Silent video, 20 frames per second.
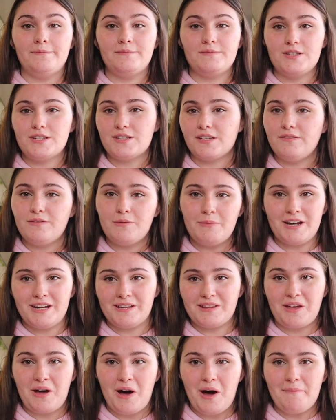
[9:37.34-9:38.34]
just leave them in
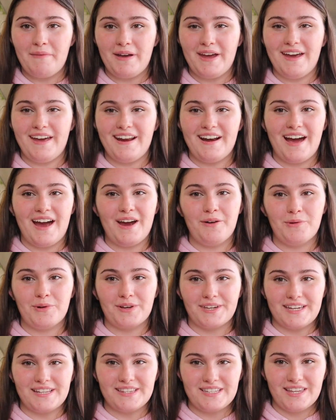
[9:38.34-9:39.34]
a comment and I will
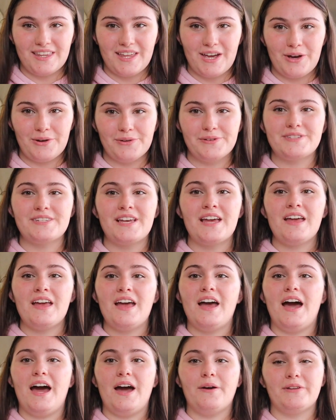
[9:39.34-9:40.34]
get to those.
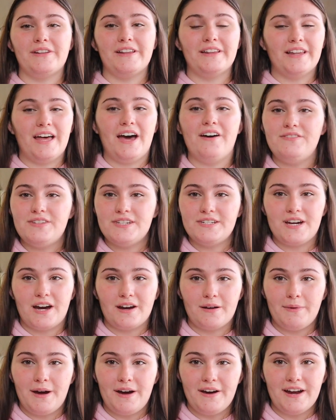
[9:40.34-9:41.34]
I would love to
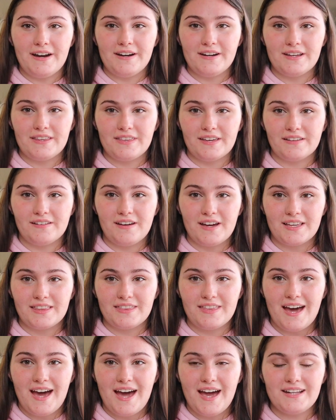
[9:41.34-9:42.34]
talk about anything like
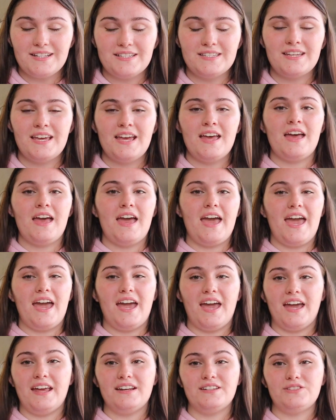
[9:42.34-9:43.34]
that.
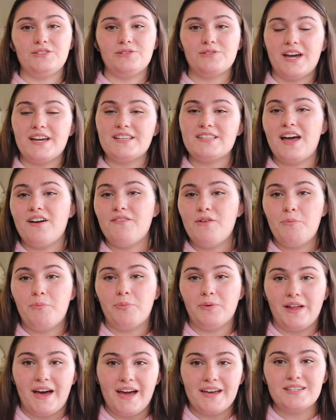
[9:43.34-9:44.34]
And you guys have a
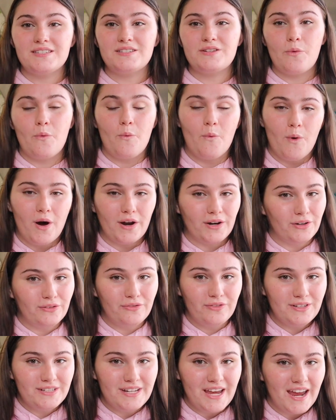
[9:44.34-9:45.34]
blessed,
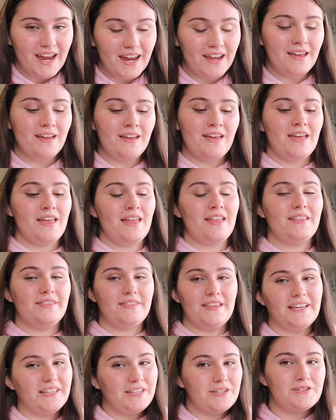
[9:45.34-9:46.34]
wonderful day.
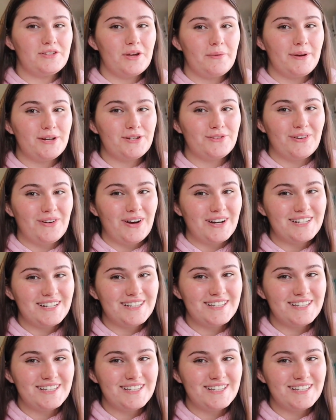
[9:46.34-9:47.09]
Thank you so much for watching